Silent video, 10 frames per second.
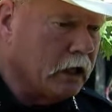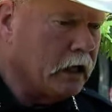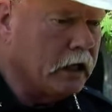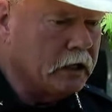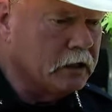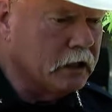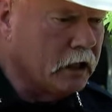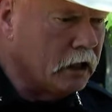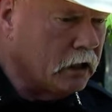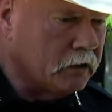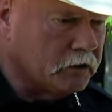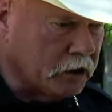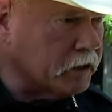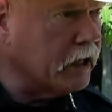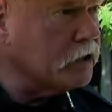And uh,
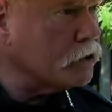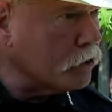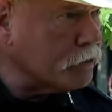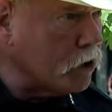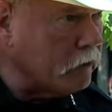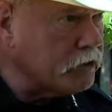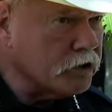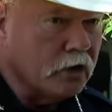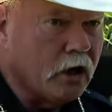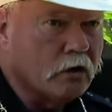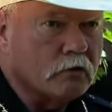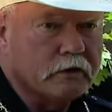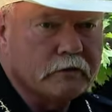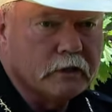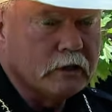Tarrant County Sheriff's Office, along
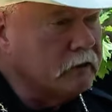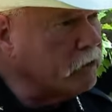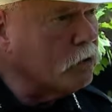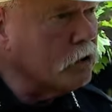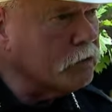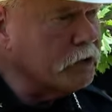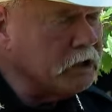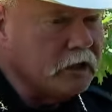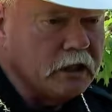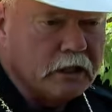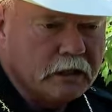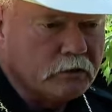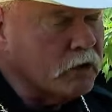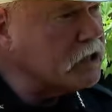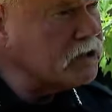with Fort Worth PD and
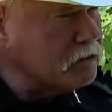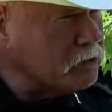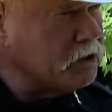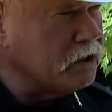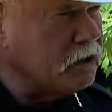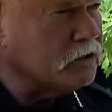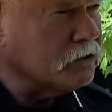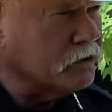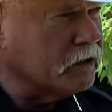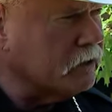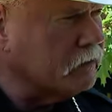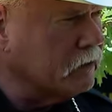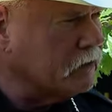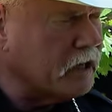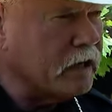the rest of the PDs, are going
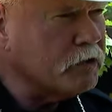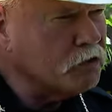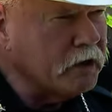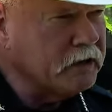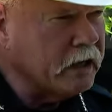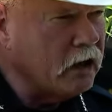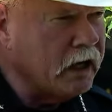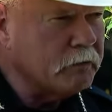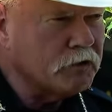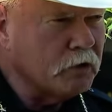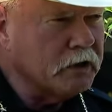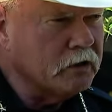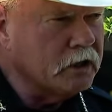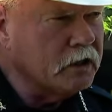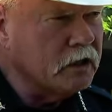to stand between that line between
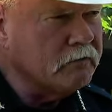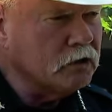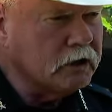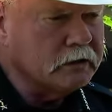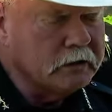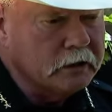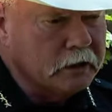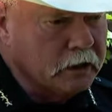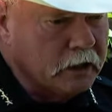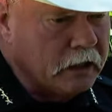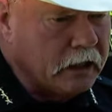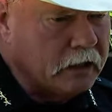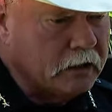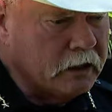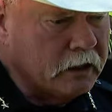good and evil. And
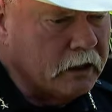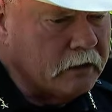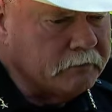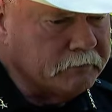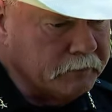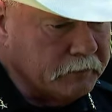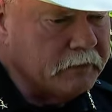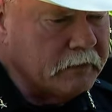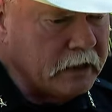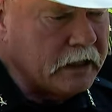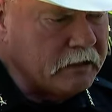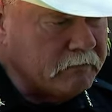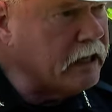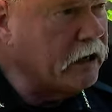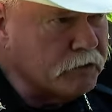and uh, and
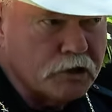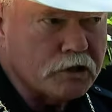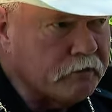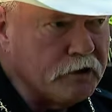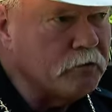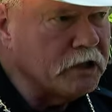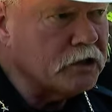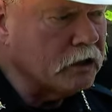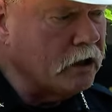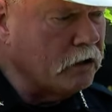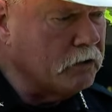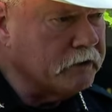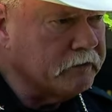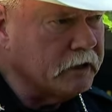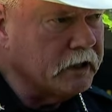yeah, it was just a few minutes ago with
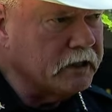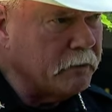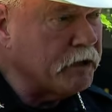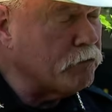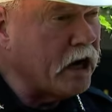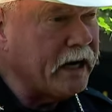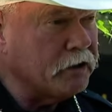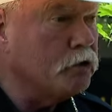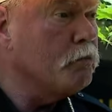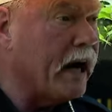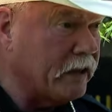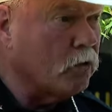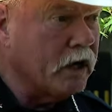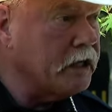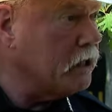uh, Deputy Brown, who, by the
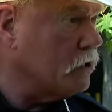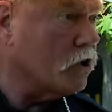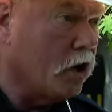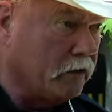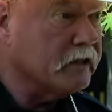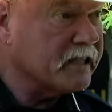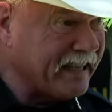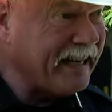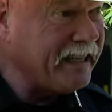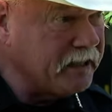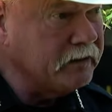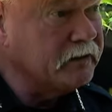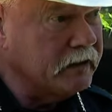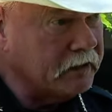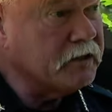way, is on the scene
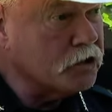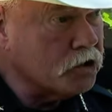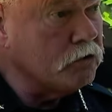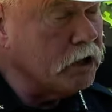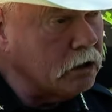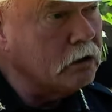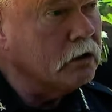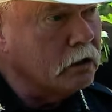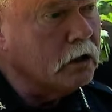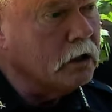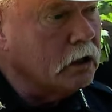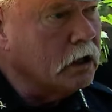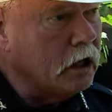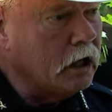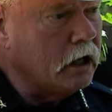at this shooting
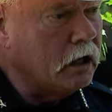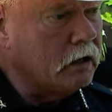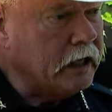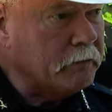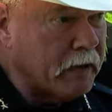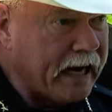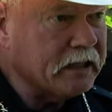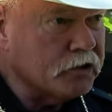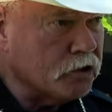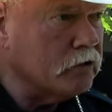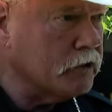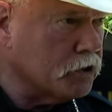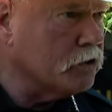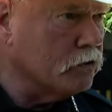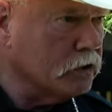uh, and back in
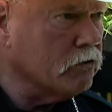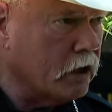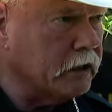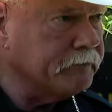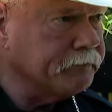service and doing great.